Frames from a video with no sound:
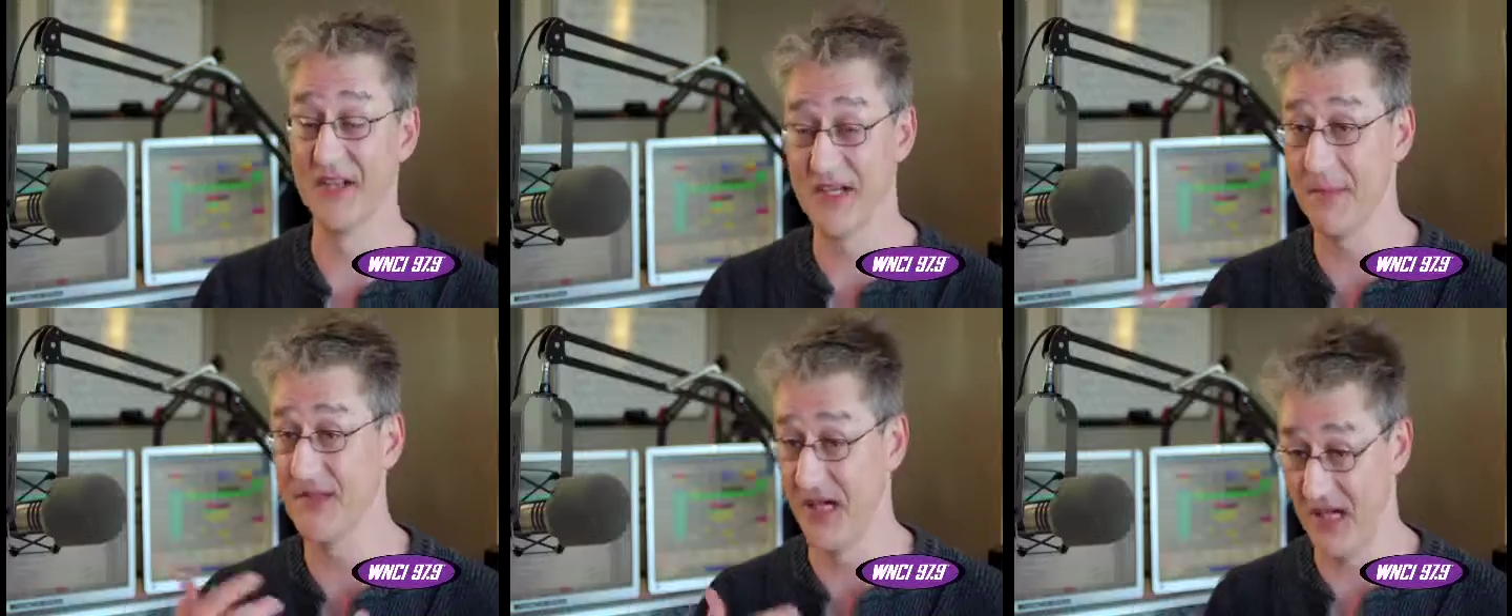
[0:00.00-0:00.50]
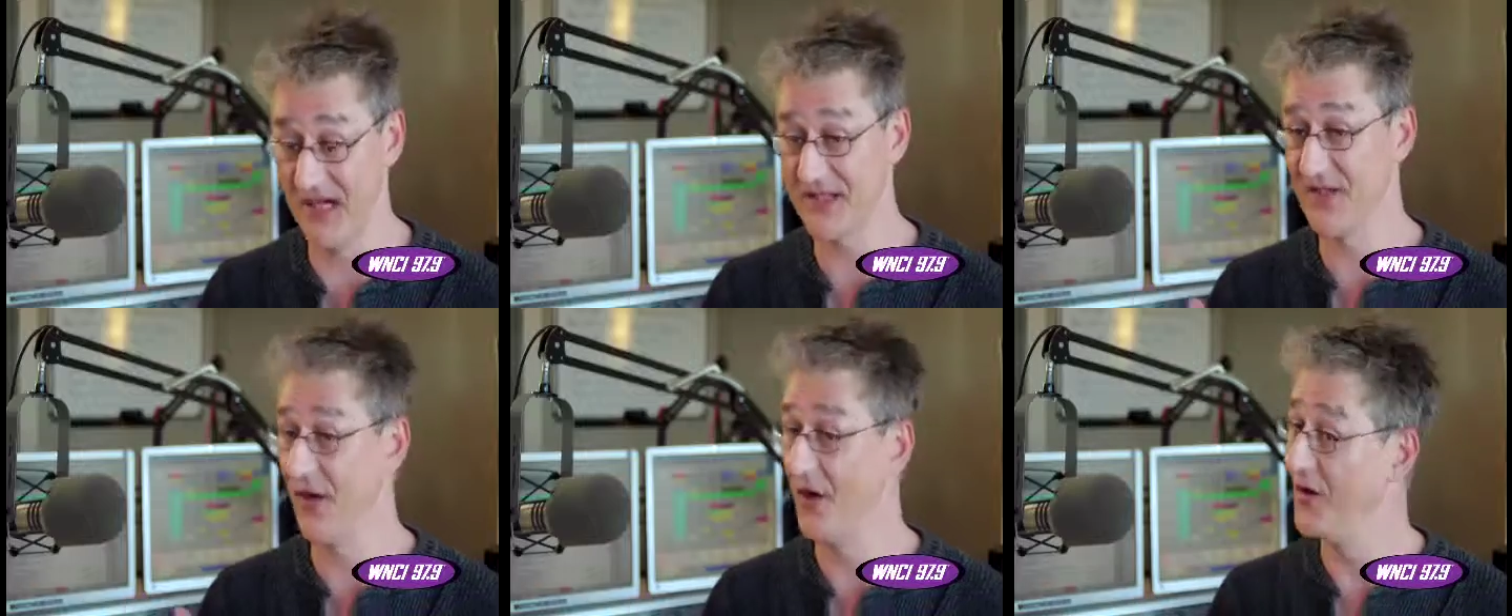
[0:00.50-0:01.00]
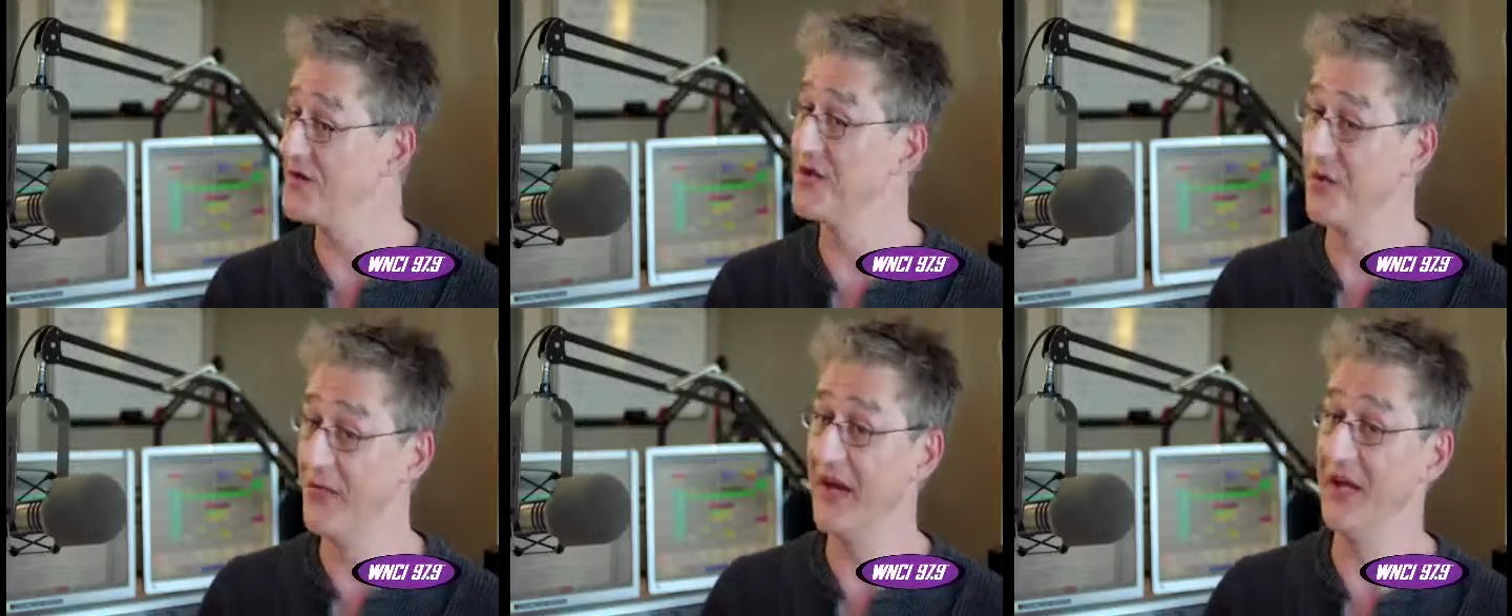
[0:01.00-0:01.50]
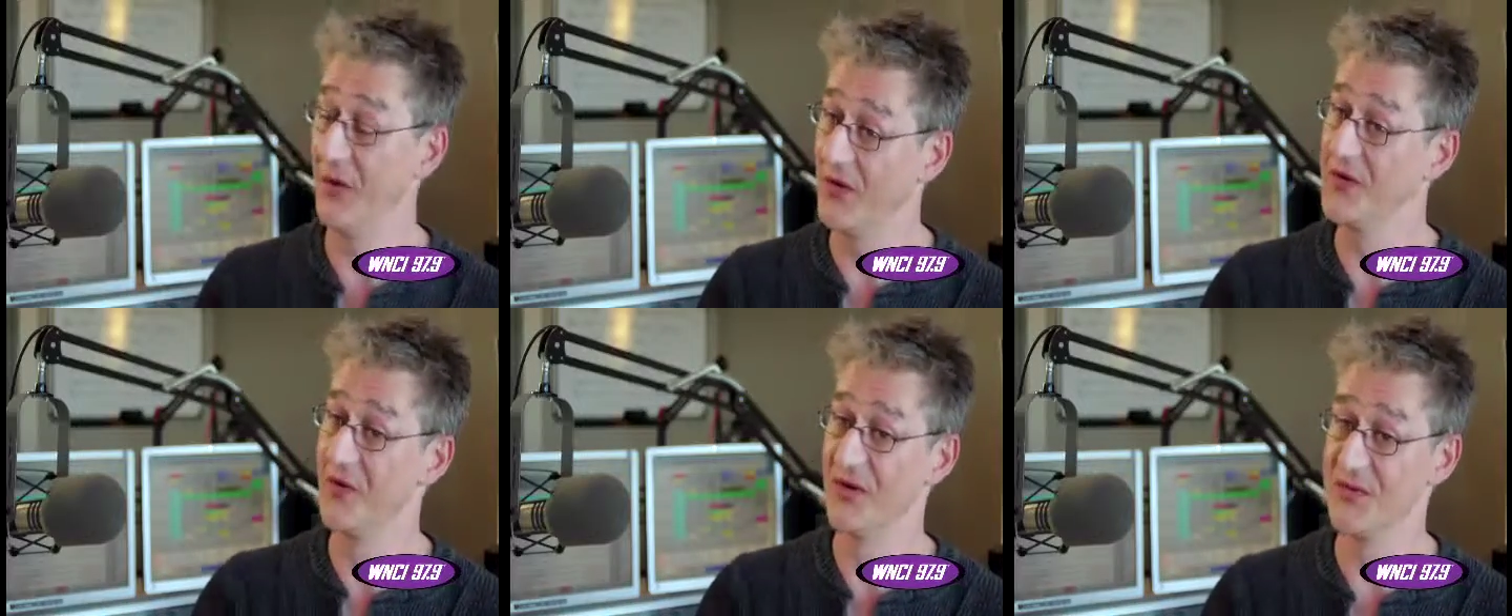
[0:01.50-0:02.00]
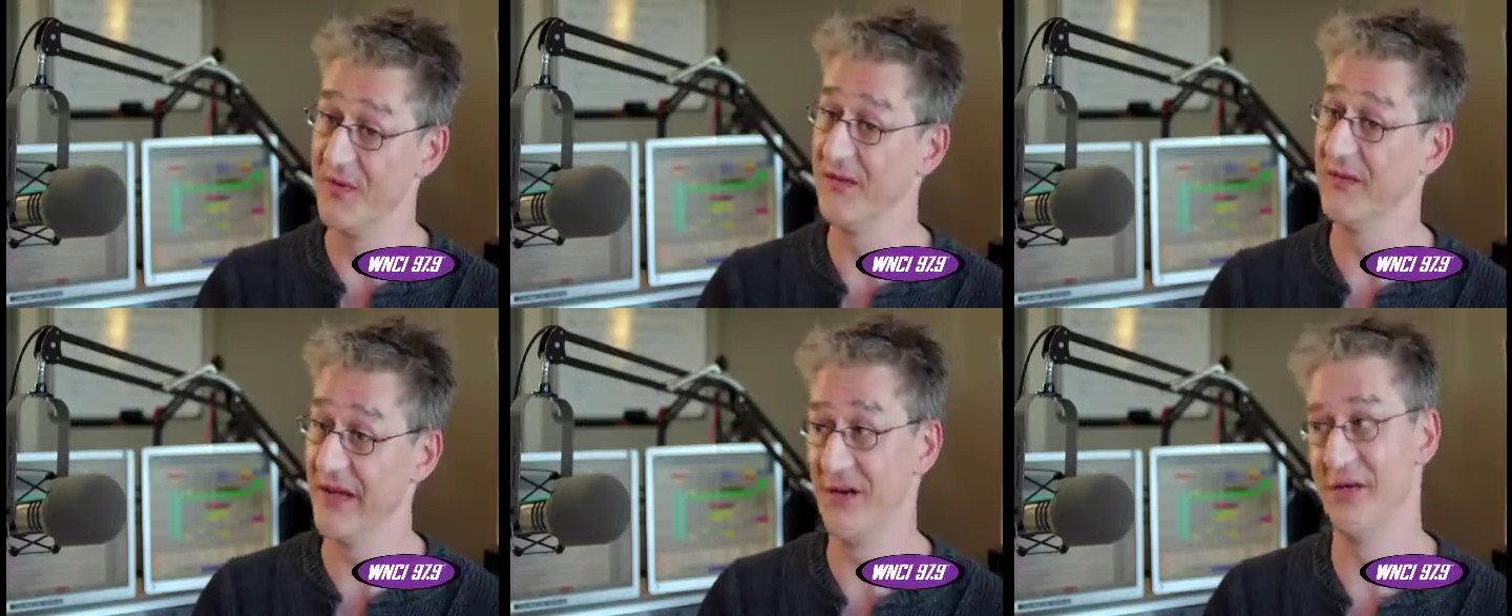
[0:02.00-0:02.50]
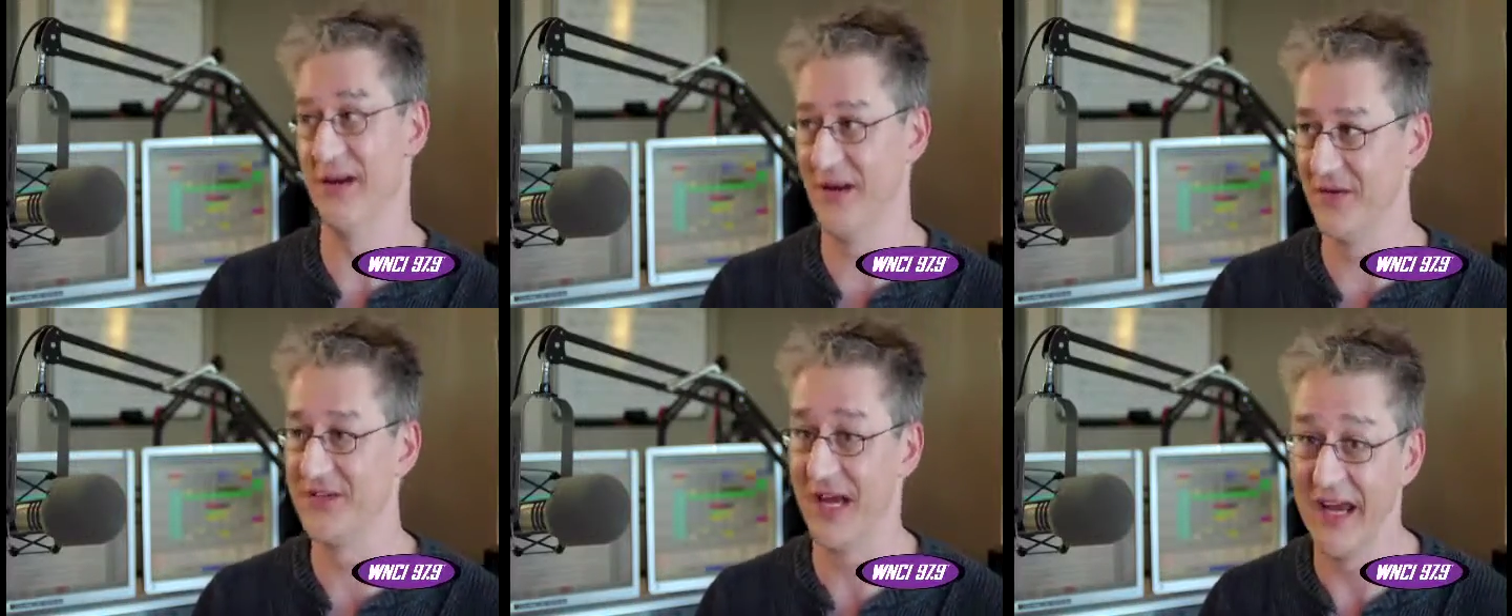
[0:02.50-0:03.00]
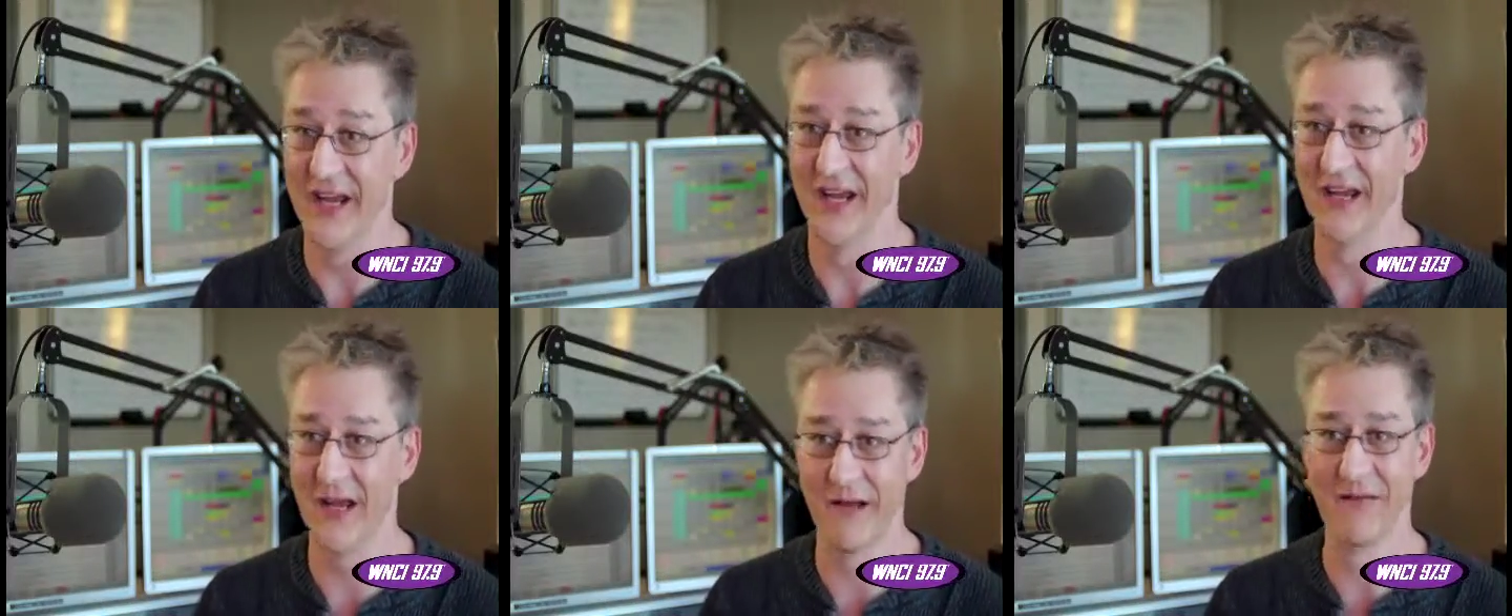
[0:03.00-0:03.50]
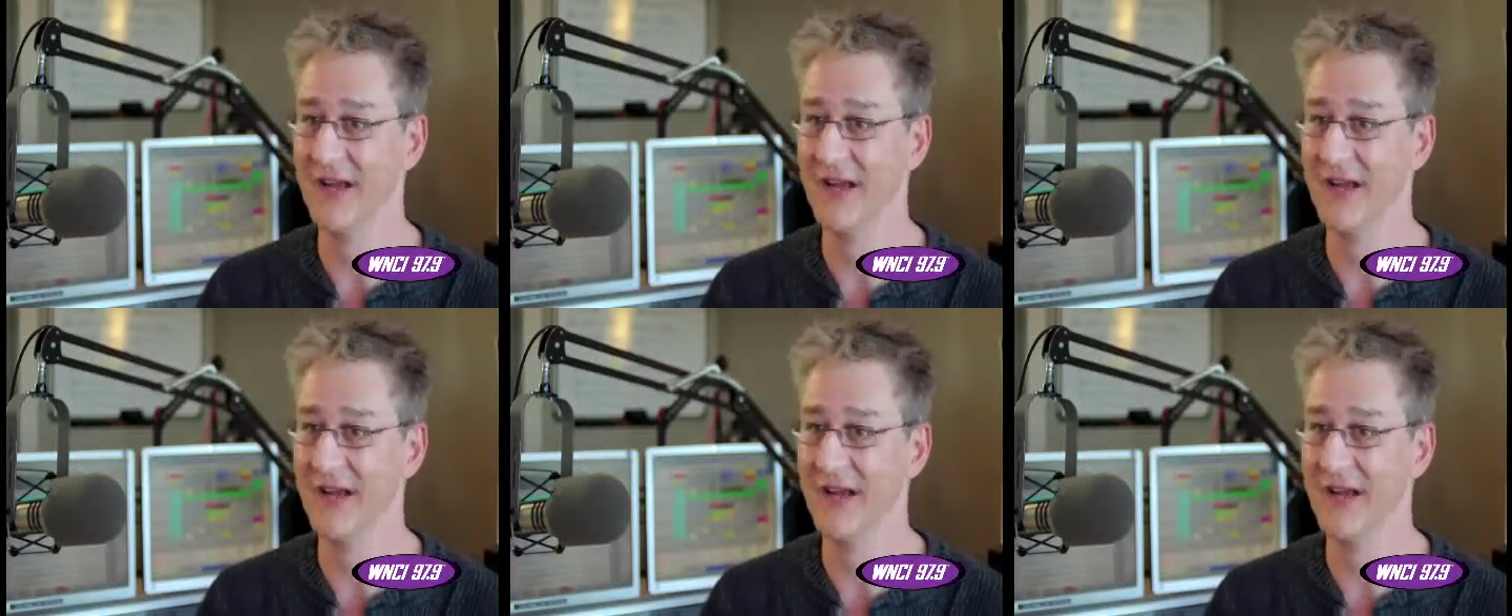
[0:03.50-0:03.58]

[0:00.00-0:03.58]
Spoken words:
And it's up to us to also make your endorsement, entertaining.